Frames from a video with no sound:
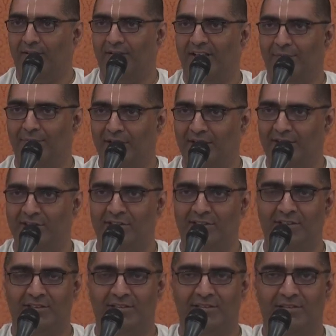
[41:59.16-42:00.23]
That
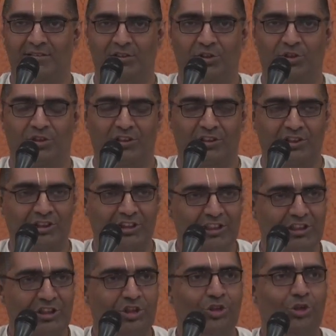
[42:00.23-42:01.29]
means,
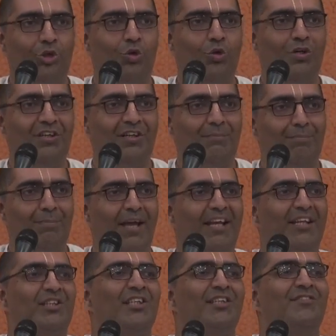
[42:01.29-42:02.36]
just don't compare
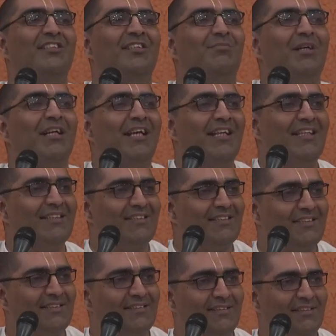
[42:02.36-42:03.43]
yourself with somebody
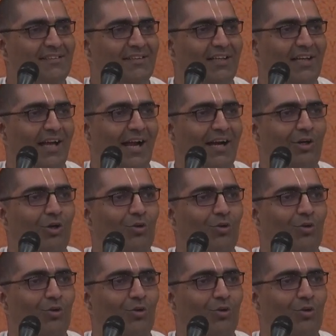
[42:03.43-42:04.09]
else and